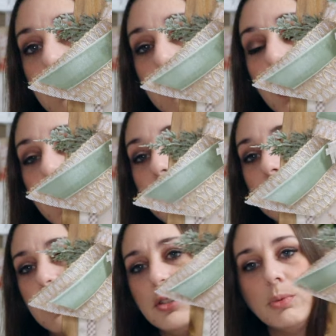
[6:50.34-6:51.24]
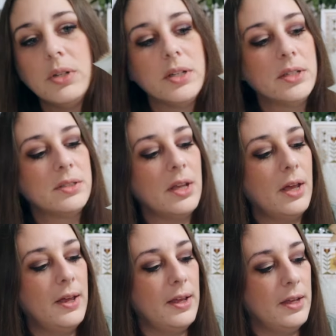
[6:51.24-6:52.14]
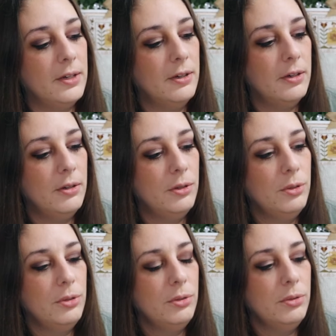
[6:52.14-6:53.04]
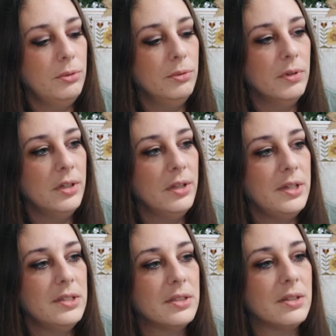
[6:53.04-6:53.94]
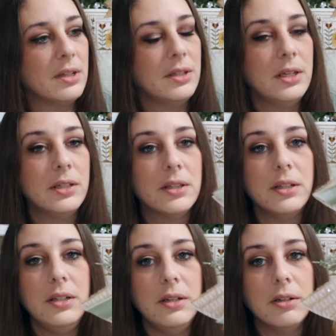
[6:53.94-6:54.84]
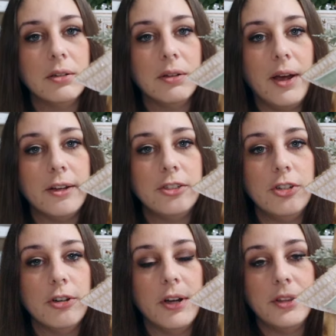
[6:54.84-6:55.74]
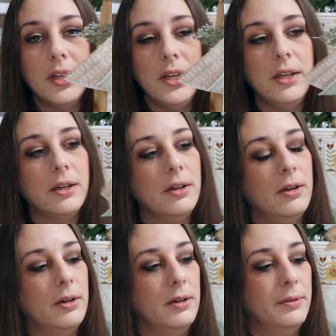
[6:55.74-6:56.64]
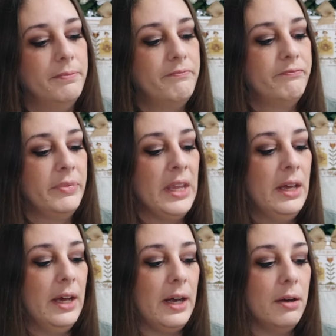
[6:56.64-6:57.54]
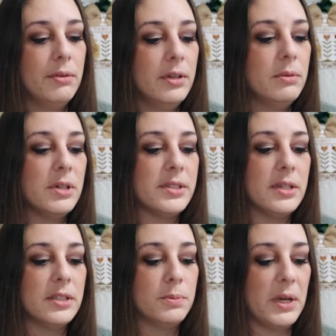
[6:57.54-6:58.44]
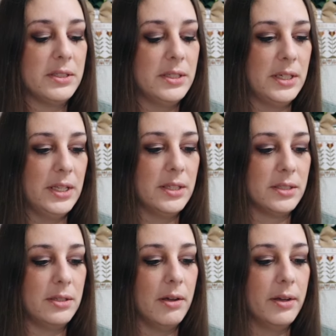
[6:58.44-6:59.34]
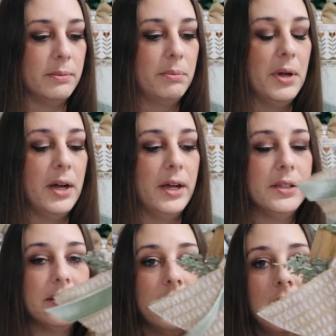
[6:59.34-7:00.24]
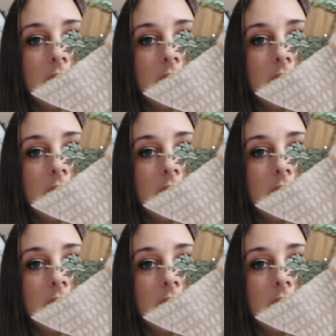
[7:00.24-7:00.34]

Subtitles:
But this was a new release at the end of the year, last year I think, and I really wasn't expecting to get this done, but